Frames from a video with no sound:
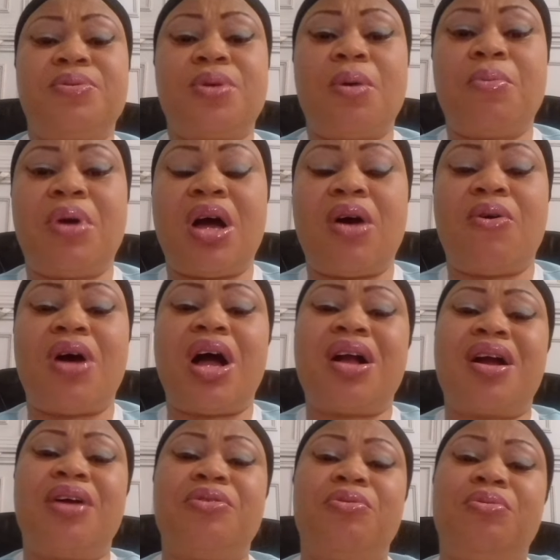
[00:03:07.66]
is somehow, how
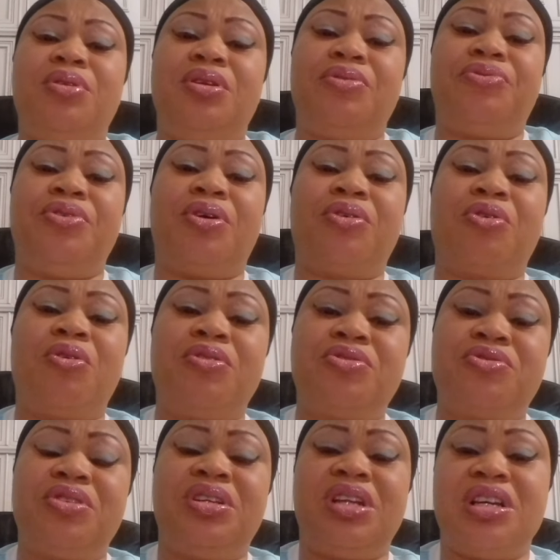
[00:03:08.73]
can you leave your
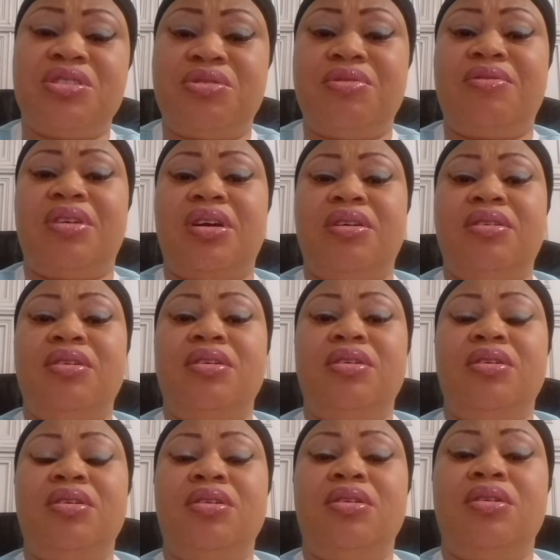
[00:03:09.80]
country, Nigeria,
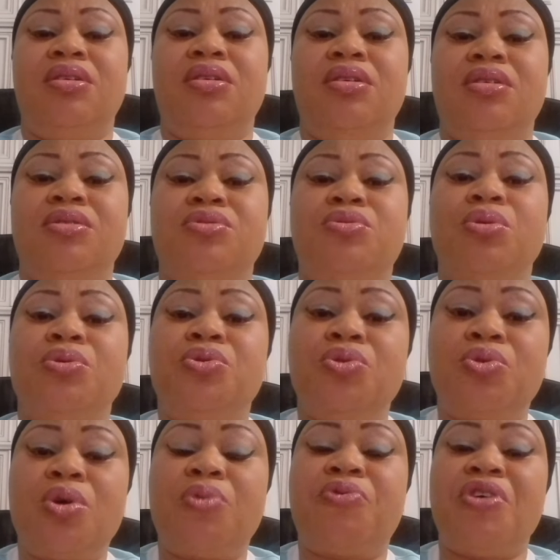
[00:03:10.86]
to
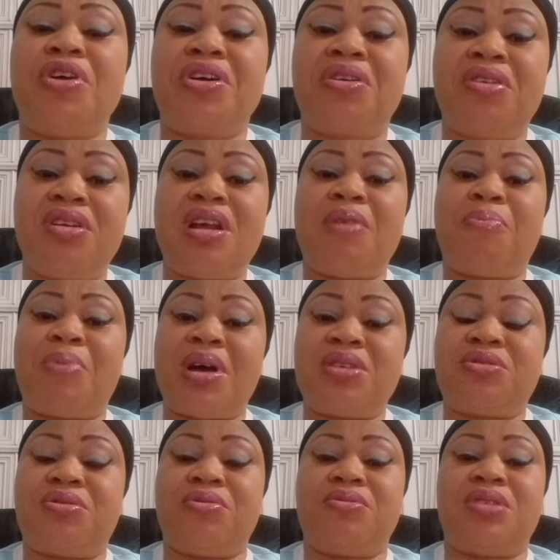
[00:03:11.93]
Europe for a greener
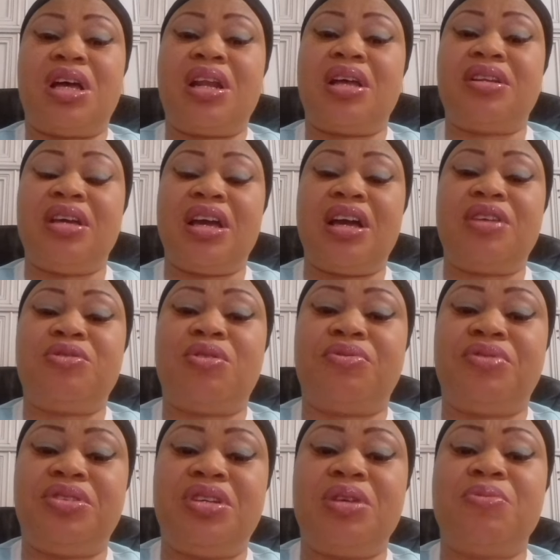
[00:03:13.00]
pastures, and at the end
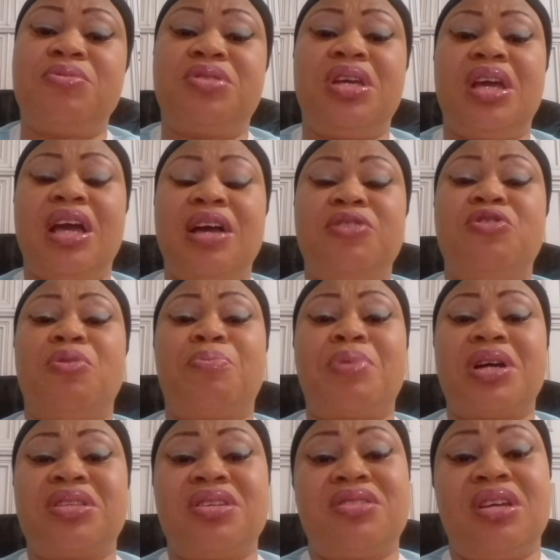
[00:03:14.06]
of the day, you still end up
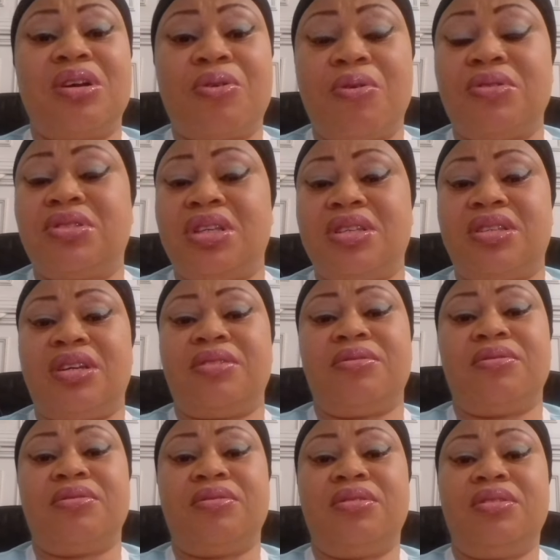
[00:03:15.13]
practicing courtesan,
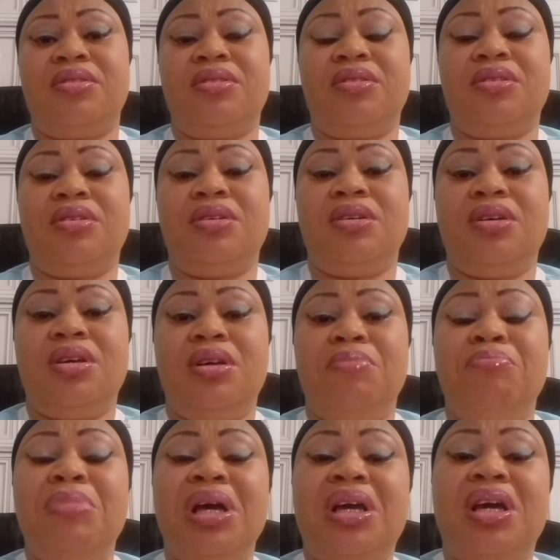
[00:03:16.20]

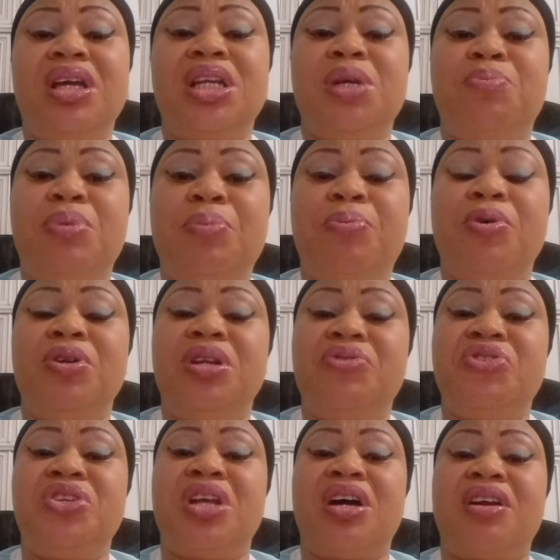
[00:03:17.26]
making the people
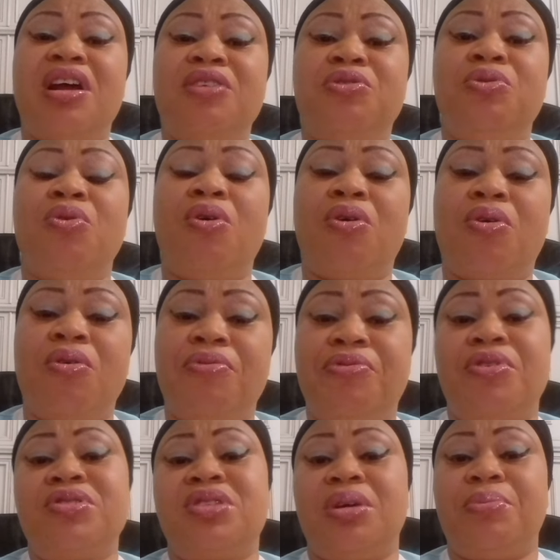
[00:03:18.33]
living around you
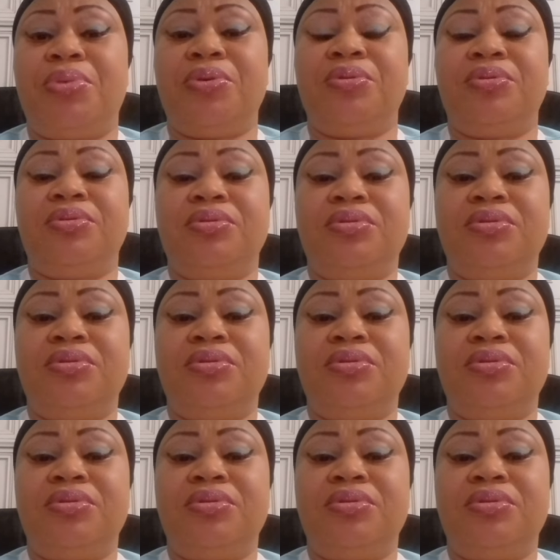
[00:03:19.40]
uncomfortable?